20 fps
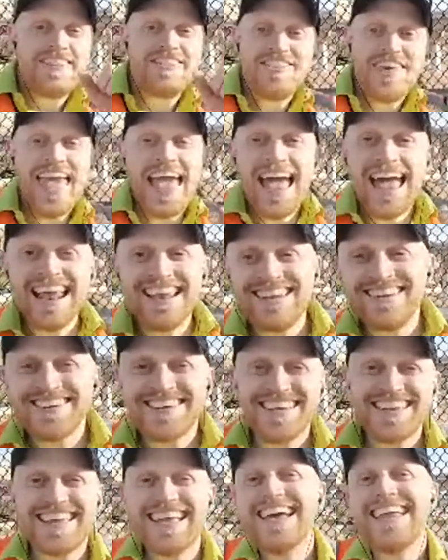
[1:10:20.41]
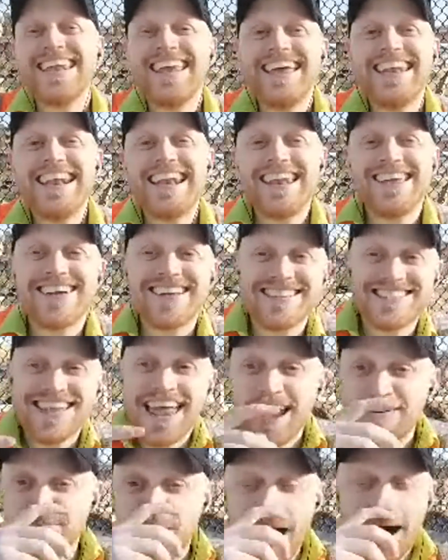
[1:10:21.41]
Then you can get in and you can
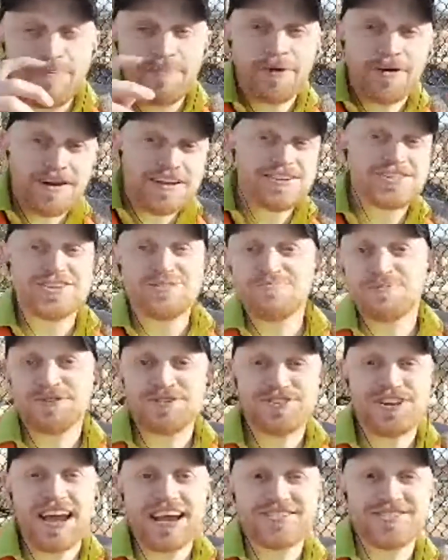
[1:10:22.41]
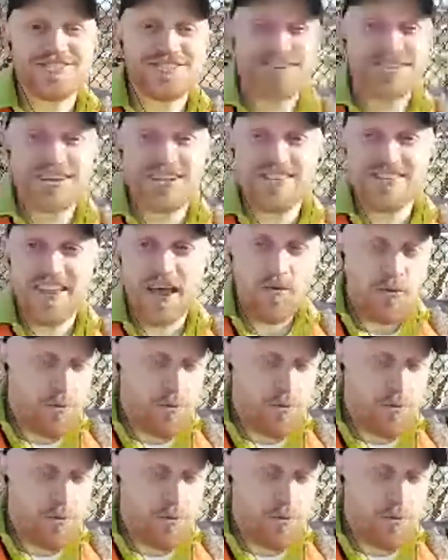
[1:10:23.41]
take population projections. You can say,